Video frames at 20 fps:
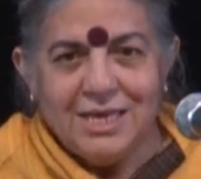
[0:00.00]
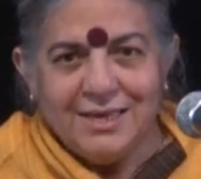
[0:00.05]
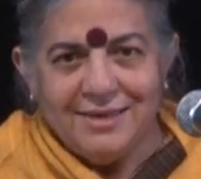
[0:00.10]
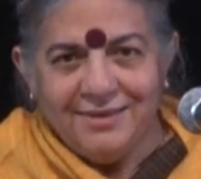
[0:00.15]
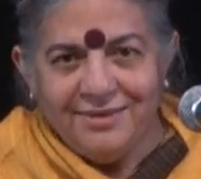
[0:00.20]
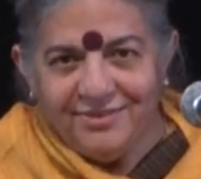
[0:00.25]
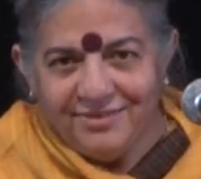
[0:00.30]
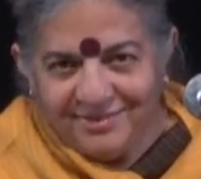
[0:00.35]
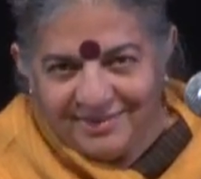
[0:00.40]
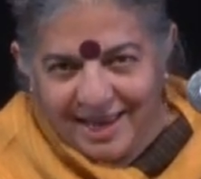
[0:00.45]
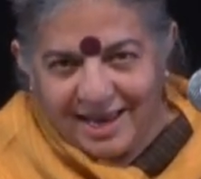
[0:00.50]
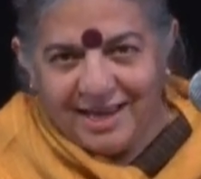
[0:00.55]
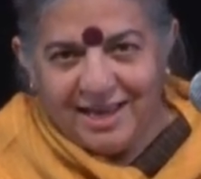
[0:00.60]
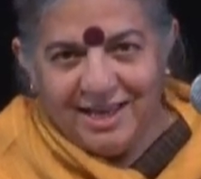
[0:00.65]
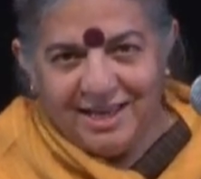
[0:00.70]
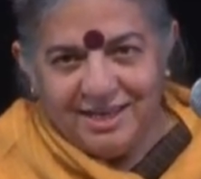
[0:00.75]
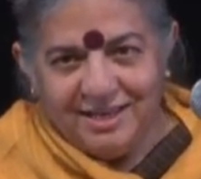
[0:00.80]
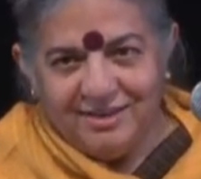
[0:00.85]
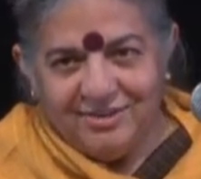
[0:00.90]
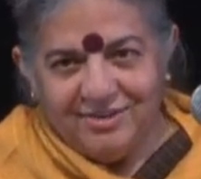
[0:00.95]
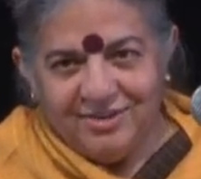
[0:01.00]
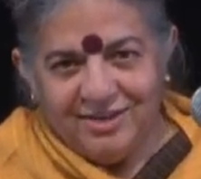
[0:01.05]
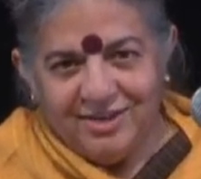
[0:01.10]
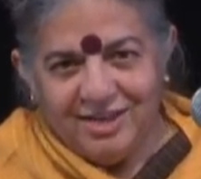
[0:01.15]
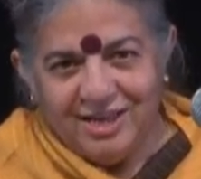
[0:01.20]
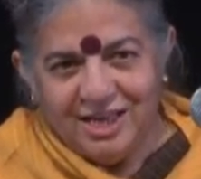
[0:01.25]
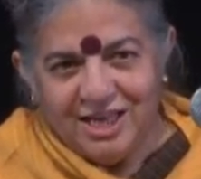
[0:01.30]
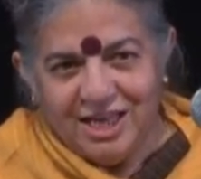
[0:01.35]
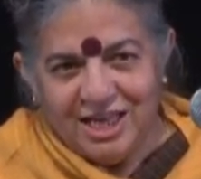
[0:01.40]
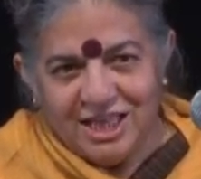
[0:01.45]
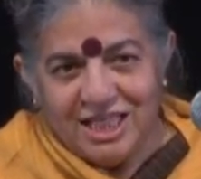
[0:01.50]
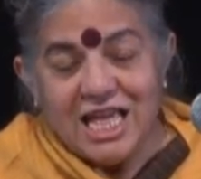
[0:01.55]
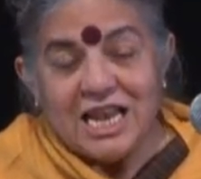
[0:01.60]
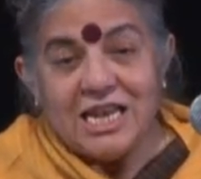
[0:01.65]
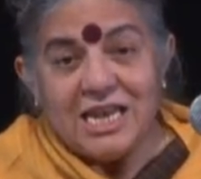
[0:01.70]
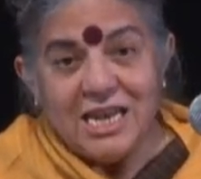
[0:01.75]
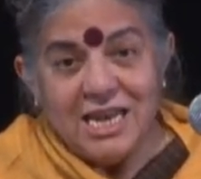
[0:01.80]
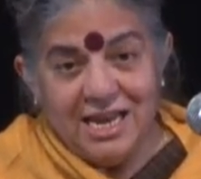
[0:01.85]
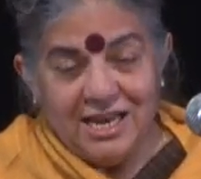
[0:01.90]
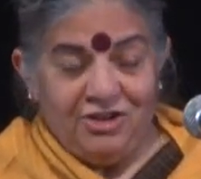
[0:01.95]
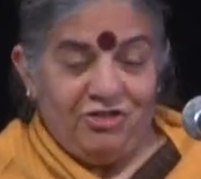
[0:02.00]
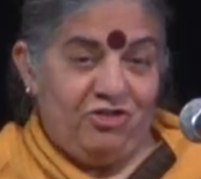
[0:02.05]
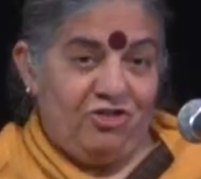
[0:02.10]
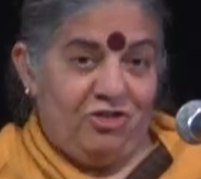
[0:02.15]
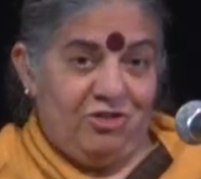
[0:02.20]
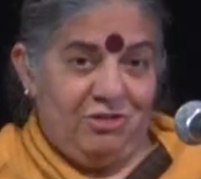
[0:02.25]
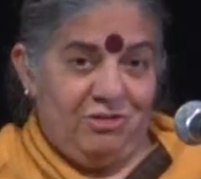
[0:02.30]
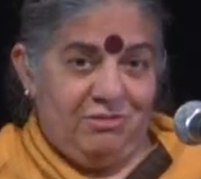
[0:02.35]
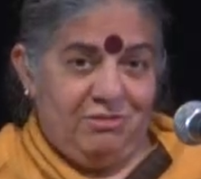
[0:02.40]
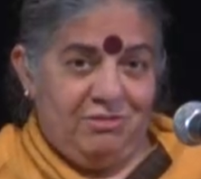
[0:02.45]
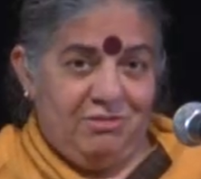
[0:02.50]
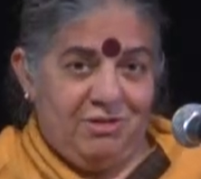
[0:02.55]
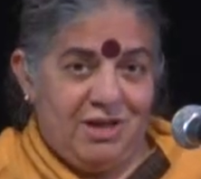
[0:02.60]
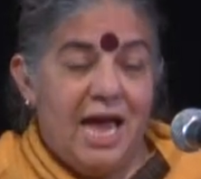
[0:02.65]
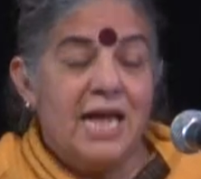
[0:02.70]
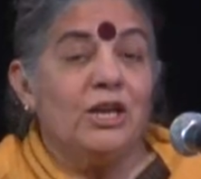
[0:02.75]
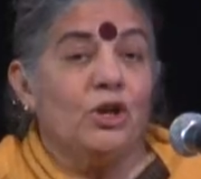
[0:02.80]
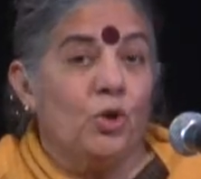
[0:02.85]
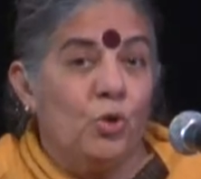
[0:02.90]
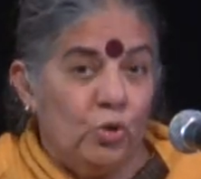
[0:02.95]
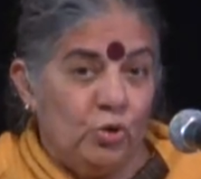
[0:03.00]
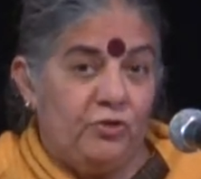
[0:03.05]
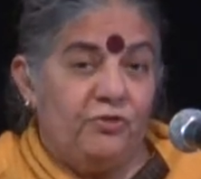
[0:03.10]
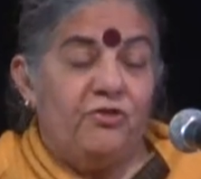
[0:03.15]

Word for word: Second, that nature and good